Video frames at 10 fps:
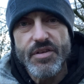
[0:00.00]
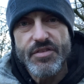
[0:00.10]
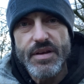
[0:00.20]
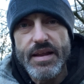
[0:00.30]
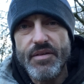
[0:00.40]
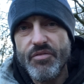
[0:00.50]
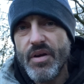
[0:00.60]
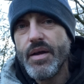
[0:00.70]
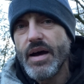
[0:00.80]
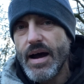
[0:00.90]
us to live
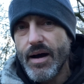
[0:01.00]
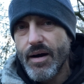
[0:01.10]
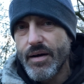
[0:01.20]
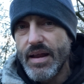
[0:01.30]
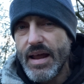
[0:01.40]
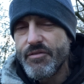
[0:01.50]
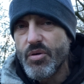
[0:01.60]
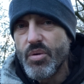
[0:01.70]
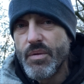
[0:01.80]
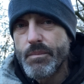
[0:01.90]
at a higher
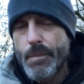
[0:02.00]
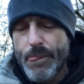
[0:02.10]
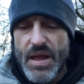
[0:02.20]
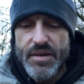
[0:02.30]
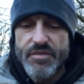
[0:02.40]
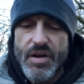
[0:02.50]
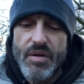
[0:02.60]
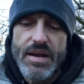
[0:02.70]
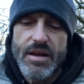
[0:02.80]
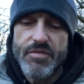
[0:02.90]
level in the
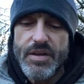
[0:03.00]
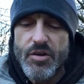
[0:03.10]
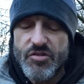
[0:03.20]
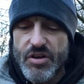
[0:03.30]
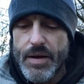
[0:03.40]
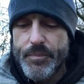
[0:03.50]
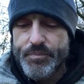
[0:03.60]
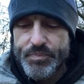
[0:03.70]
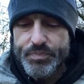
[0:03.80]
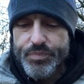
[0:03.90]
very near future
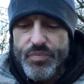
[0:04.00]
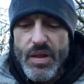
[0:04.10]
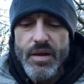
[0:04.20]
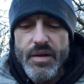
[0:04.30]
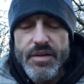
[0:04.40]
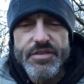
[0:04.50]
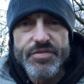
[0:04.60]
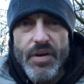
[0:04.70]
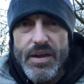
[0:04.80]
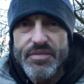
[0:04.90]
so
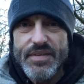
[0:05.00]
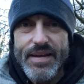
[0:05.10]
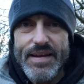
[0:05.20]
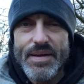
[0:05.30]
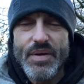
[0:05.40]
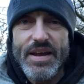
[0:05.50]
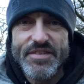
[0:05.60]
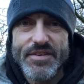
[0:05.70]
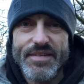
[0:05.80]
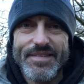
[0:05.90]
5d
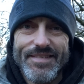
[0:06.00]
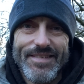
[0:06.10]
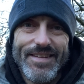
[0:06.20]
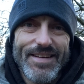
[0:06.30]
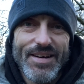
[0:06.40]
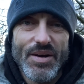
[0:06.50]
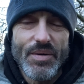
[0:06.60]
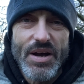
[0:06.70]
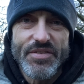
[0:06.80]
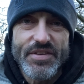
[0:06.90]
isn't you know
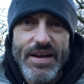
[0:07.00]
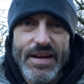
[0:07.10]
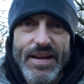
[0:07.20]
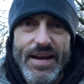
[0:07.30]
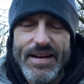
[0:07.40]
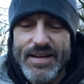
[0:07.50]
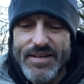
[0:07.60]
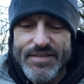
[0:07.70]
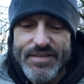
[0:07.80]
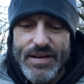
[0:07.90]
i'll, I'll say it again
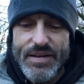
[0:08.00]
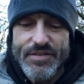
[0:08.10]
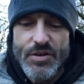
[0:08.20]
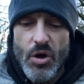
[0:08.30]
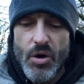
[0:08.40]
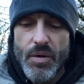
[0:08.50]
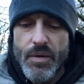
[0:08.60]
it's it's not